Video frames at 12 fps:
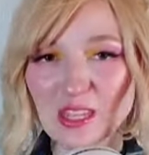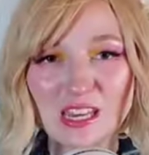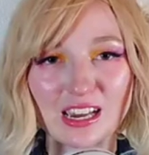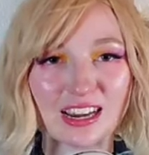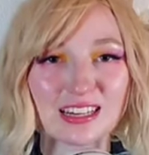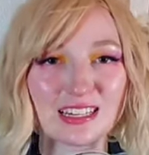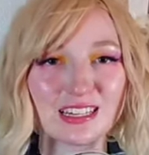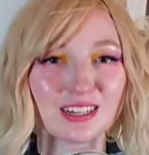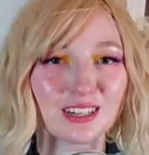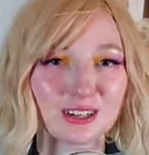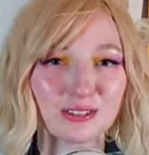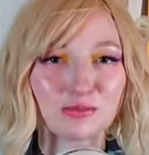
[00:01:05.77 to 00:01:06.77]
the
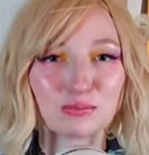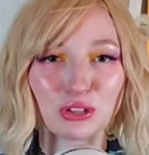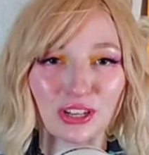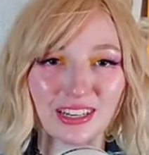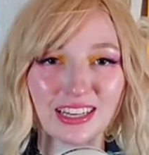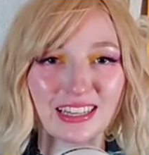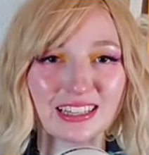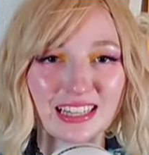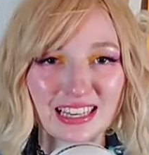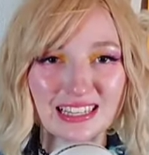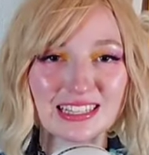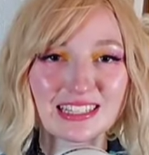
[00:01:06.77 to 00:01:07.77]
idea of
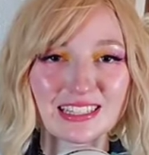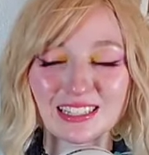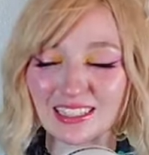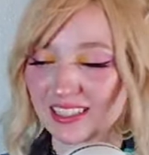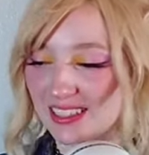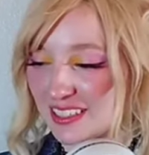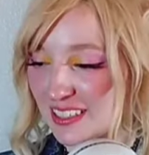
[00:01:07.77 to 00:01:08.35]
plugging this